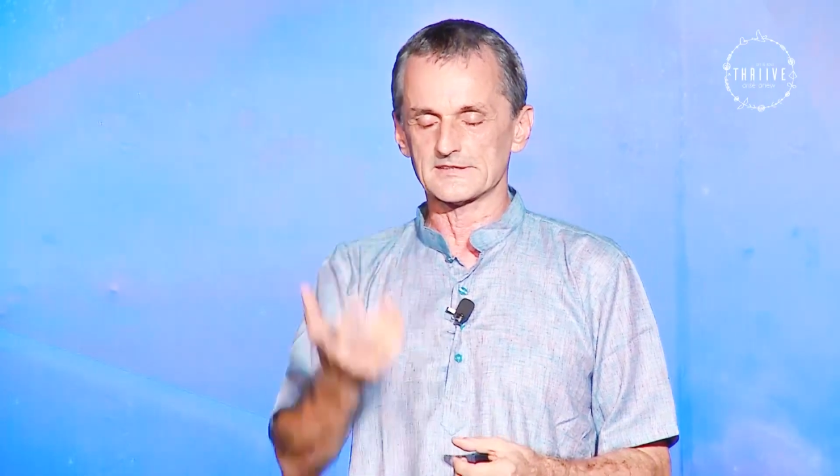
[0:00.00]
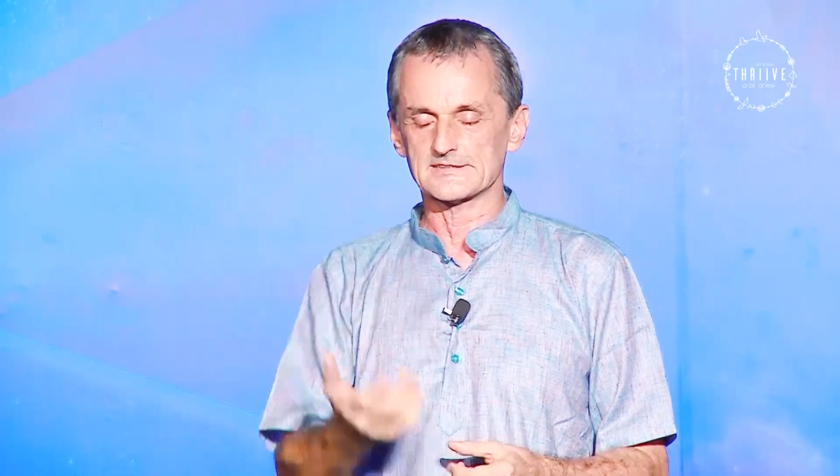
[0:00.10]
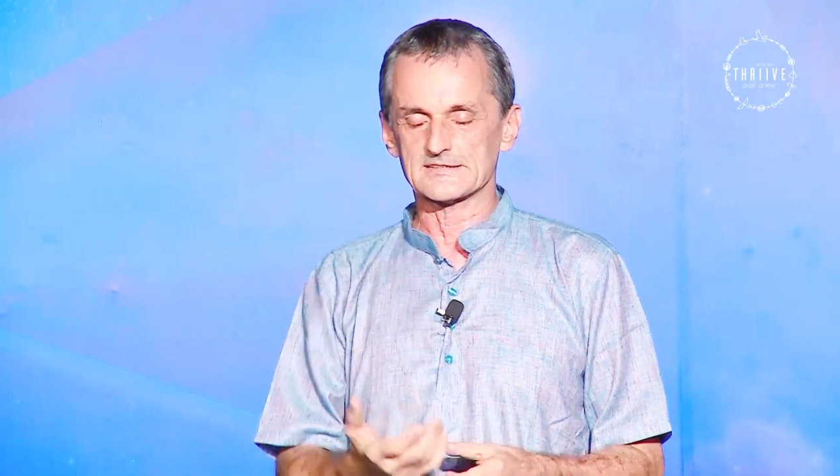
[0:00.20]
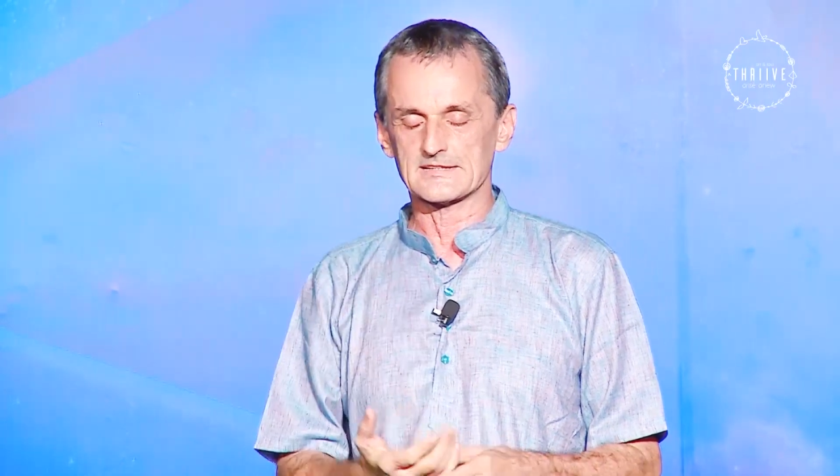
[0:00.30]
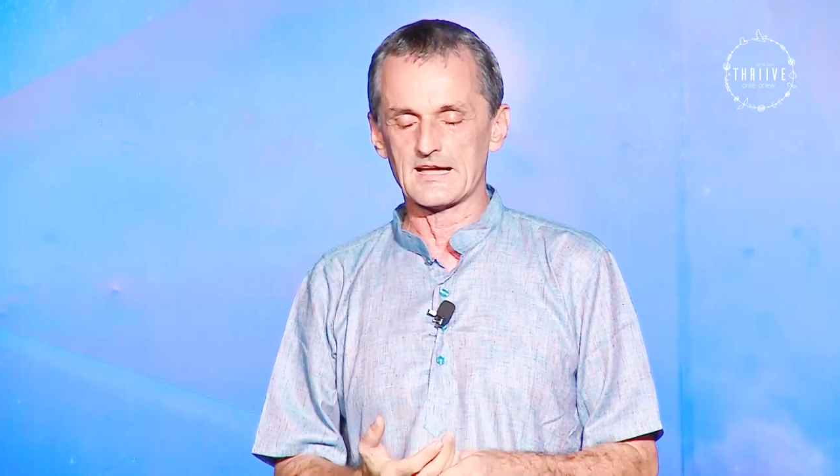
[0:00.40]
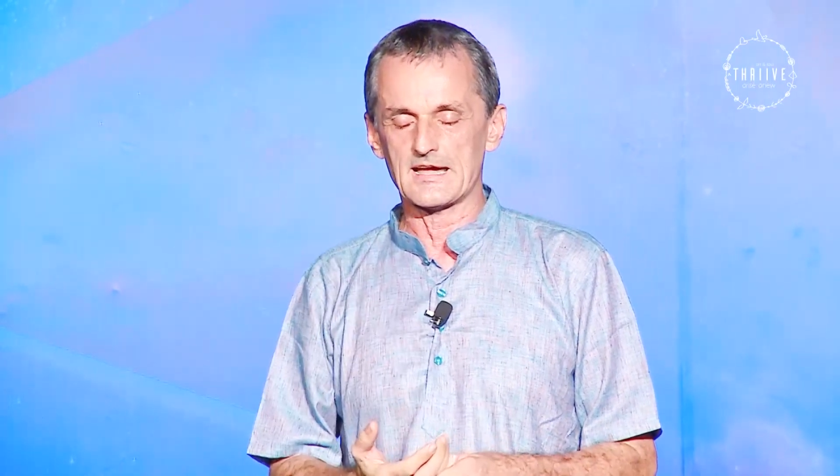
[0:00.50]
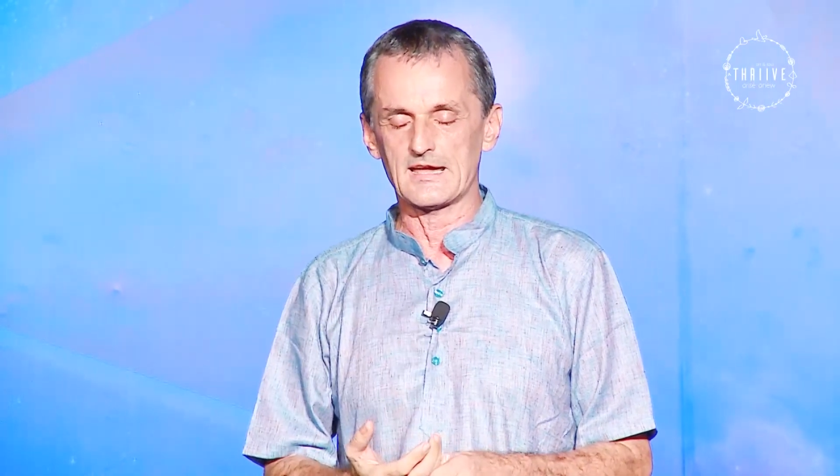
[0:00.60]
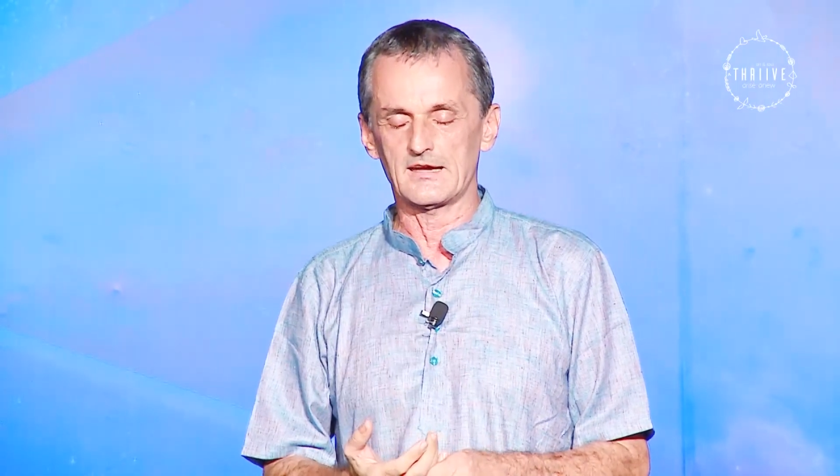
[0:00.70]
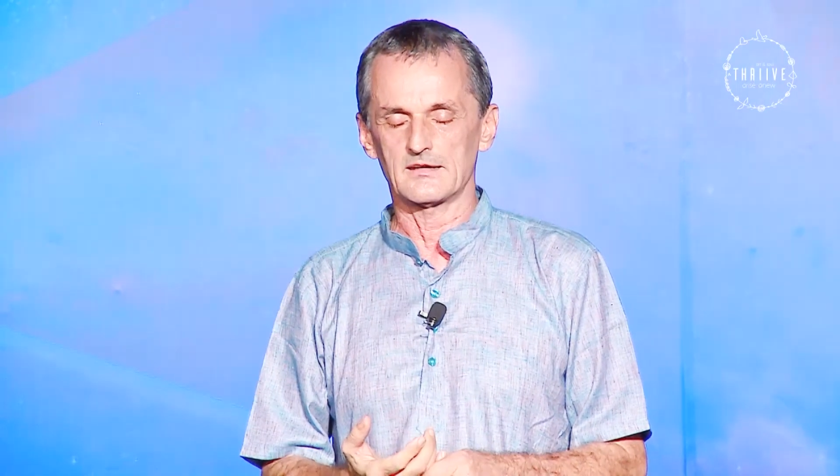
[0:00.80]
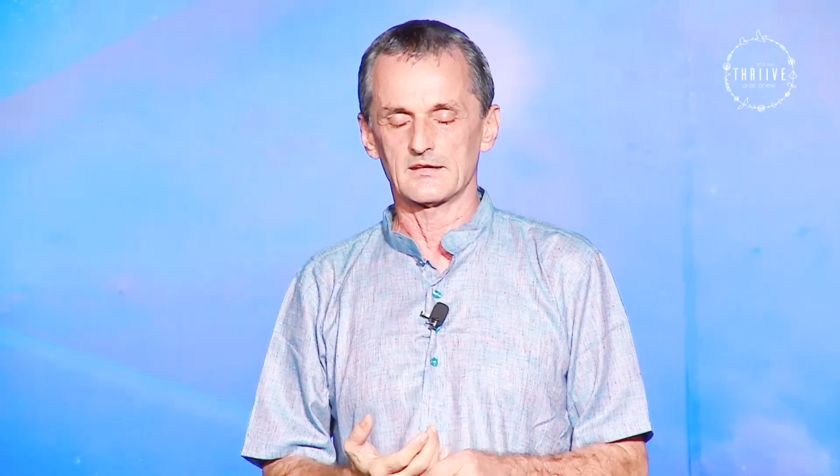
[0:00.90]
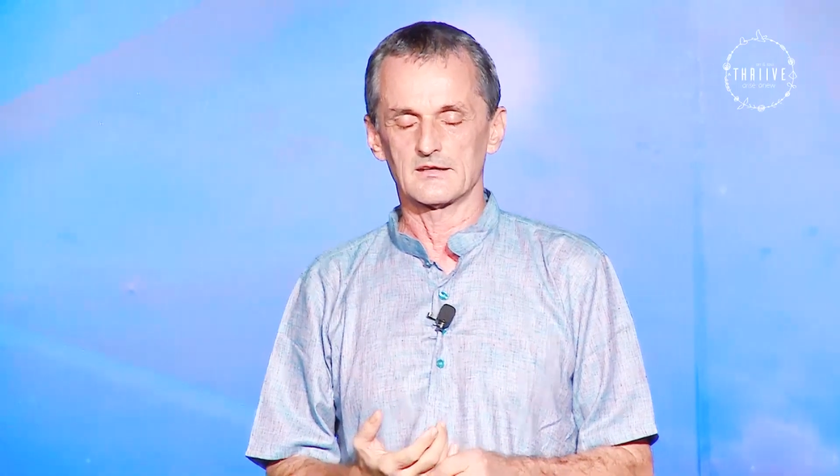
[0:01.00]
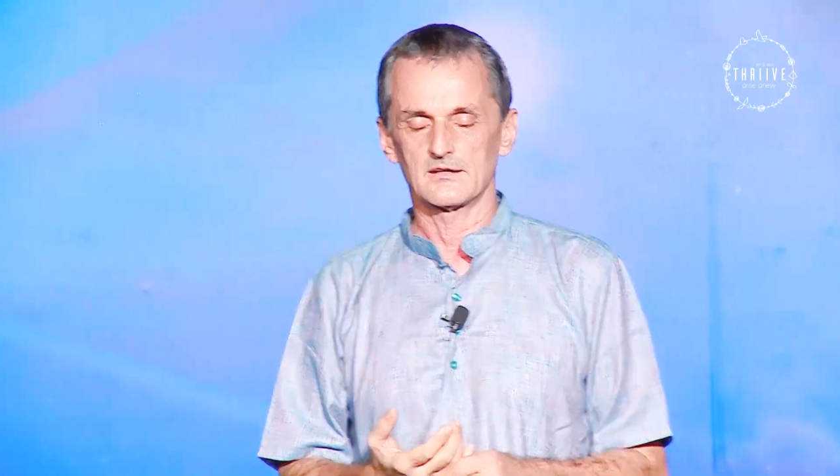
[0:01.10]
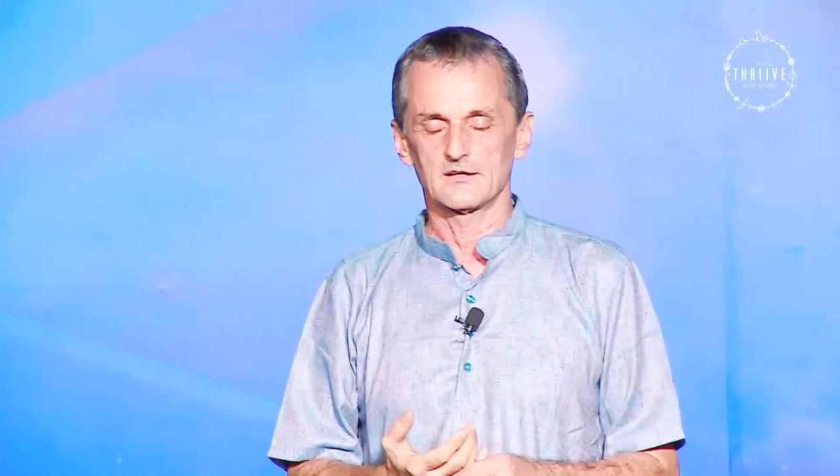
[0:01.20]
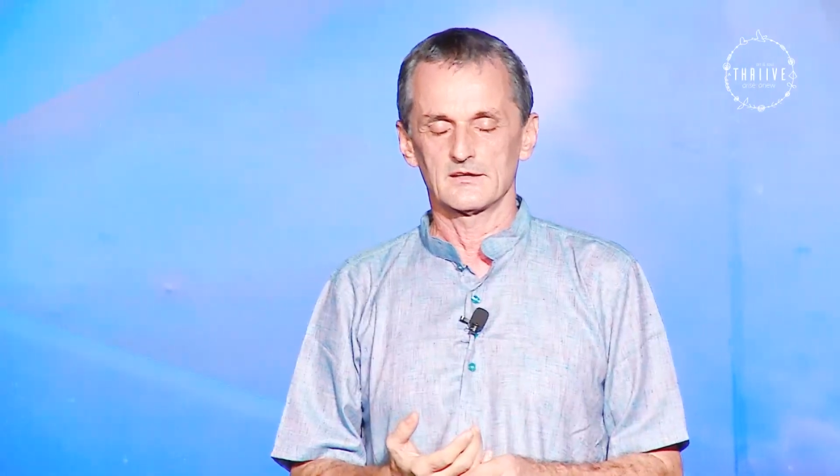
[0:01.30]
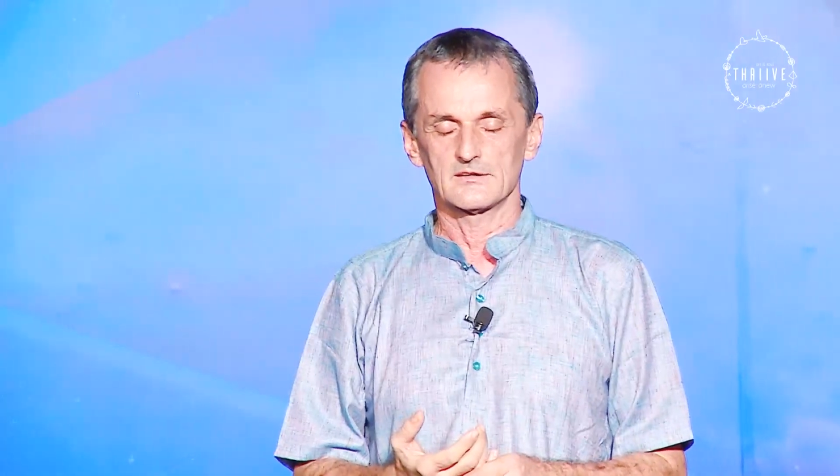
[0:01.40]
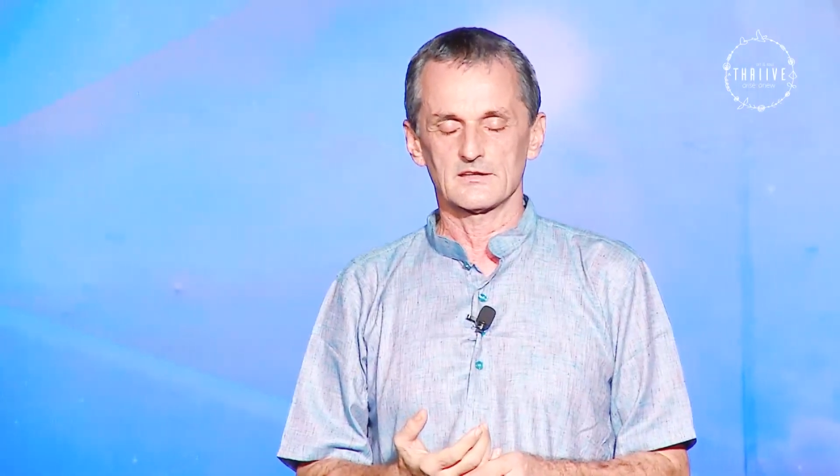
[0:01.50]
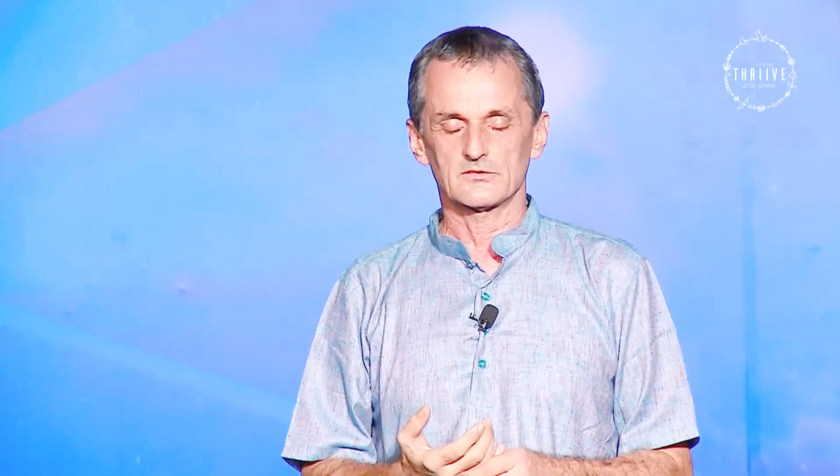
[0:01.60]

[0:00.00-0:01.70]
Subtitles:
sky, the